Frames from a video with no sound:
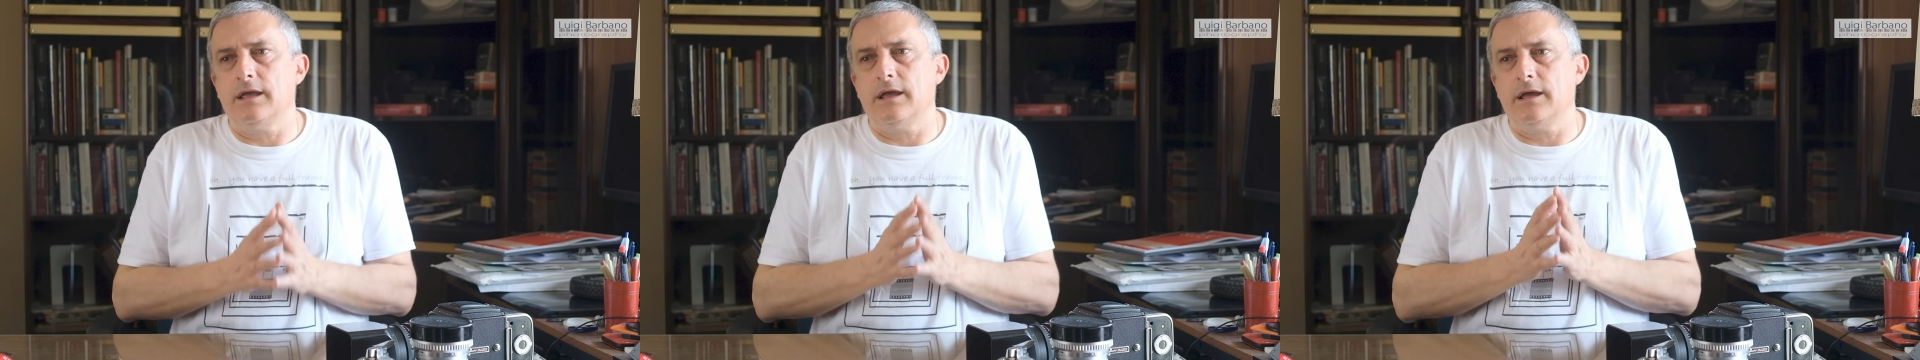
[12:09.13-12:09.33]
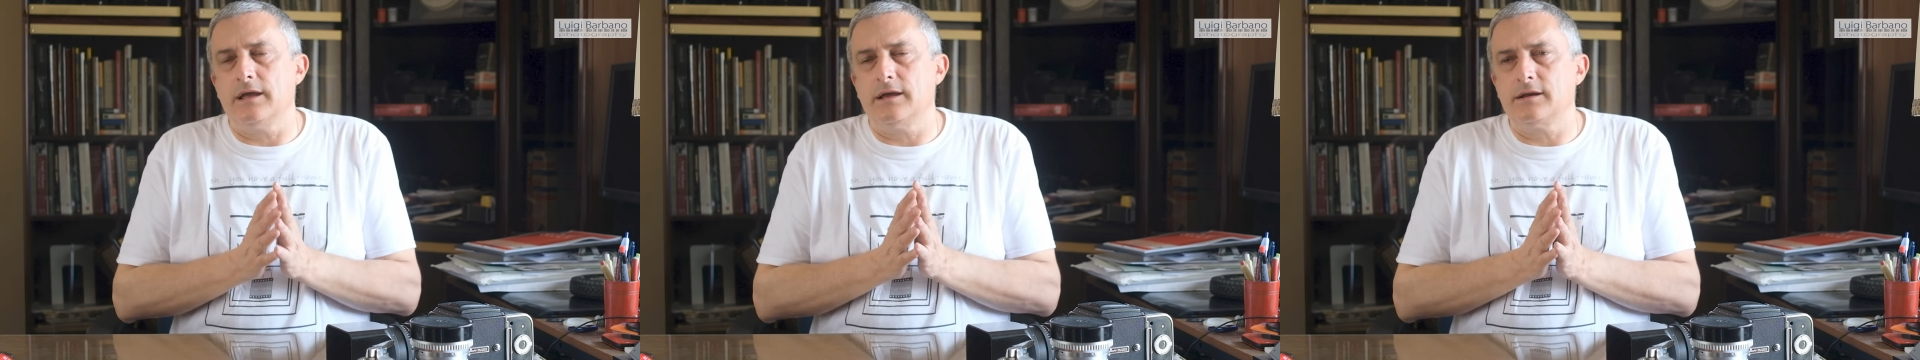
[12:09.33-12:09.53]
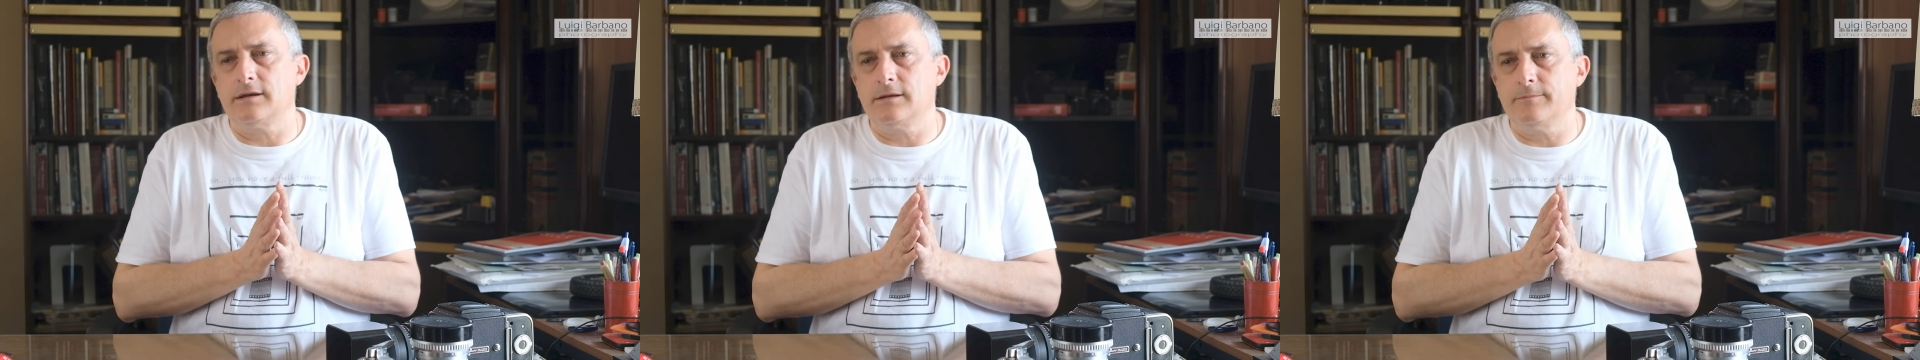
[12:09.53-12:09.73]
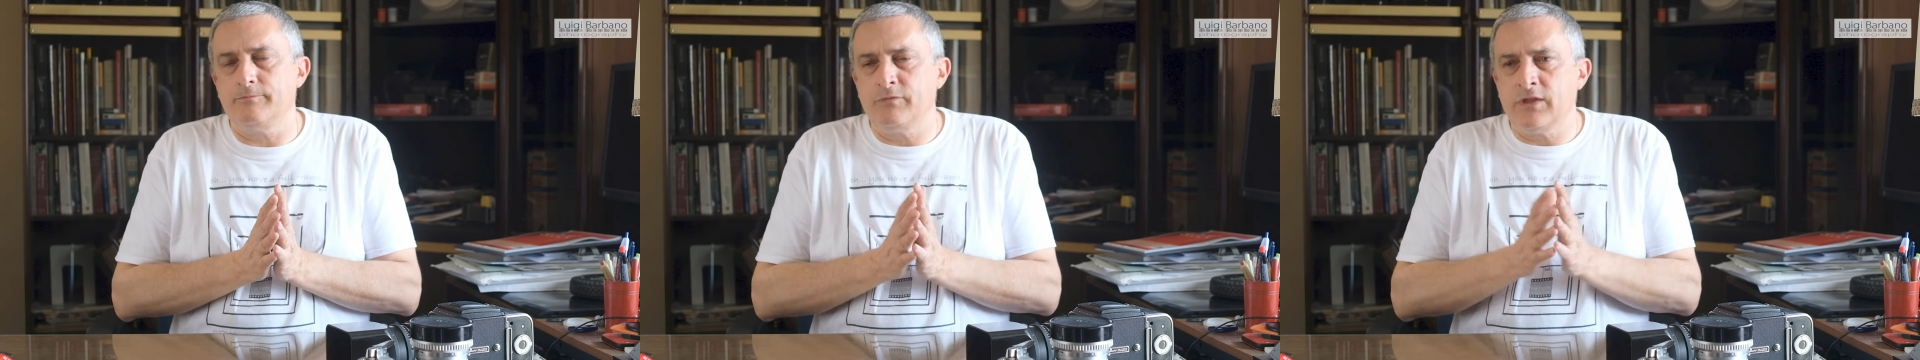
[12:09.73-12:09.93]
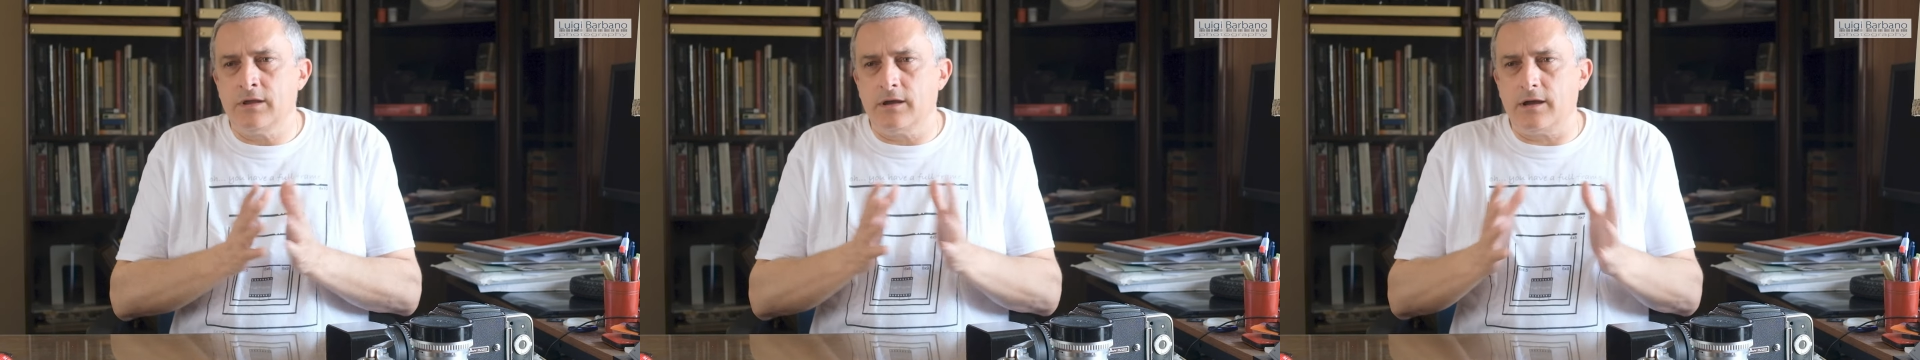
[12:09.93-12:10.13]
And uh,
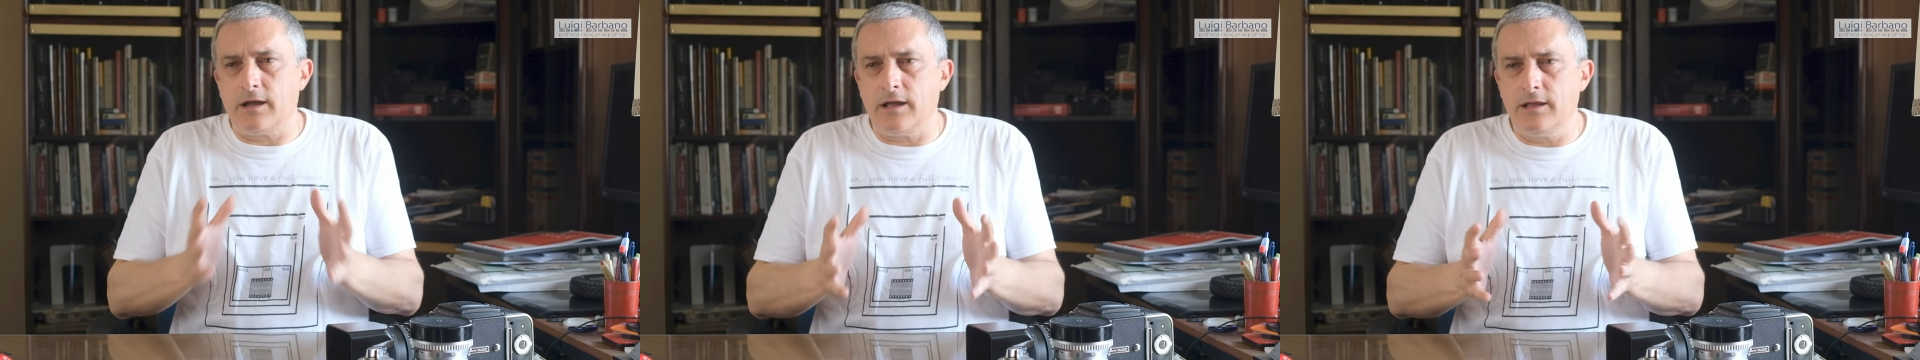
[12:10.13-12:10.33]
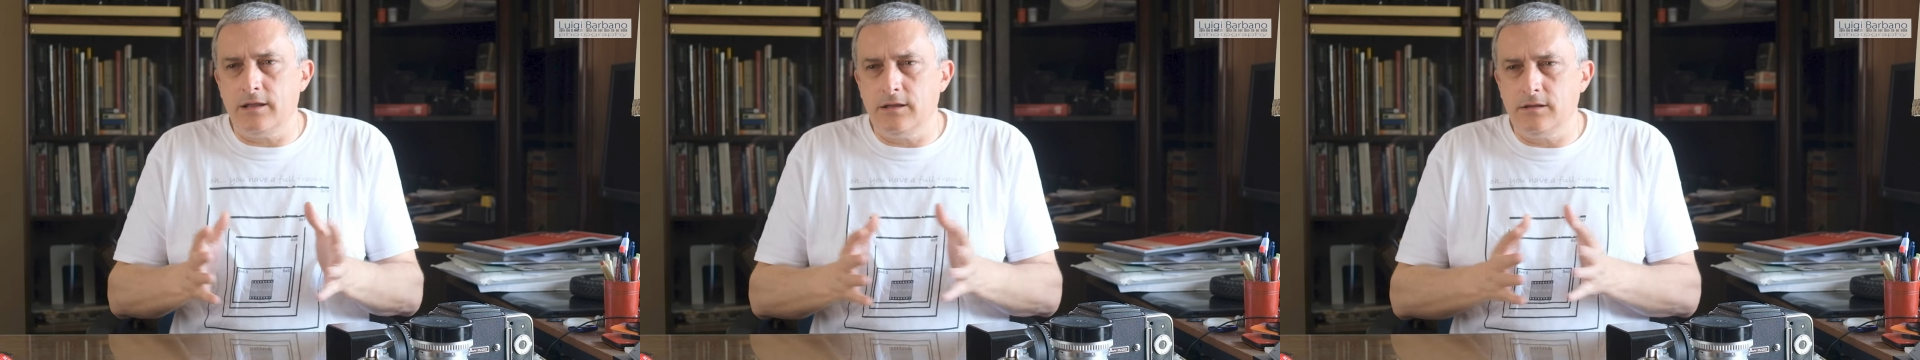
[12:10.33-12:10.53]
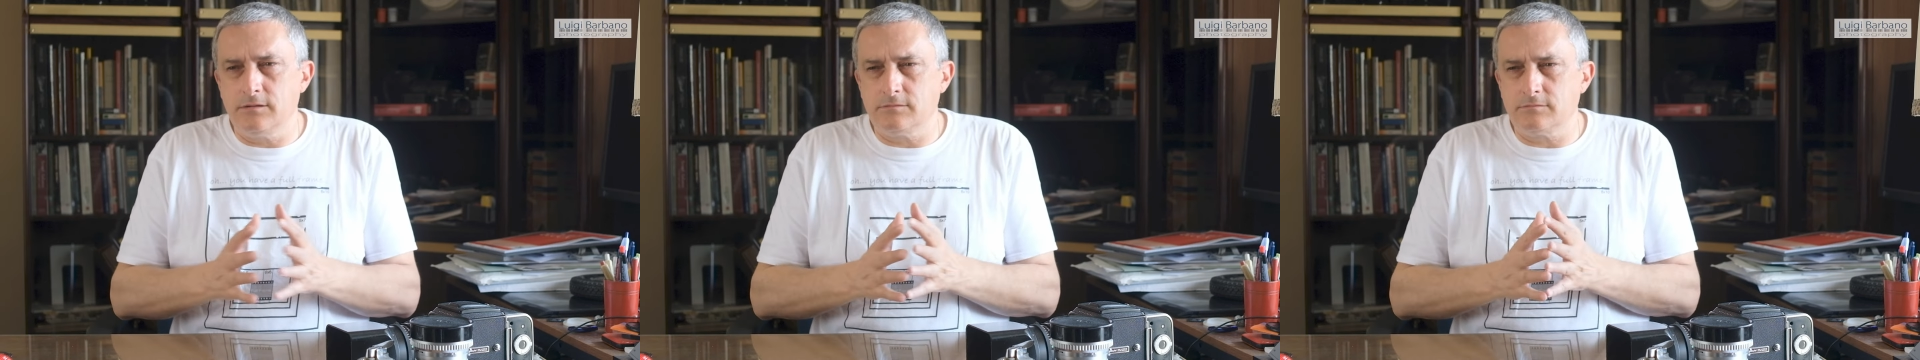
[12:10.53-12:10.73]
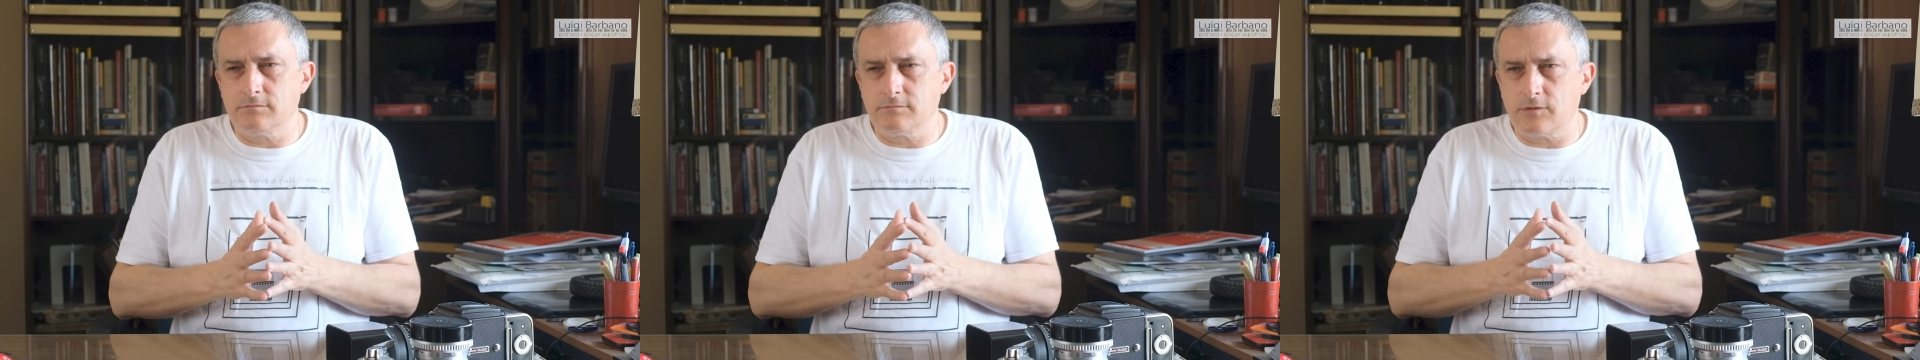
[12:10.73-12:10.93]
I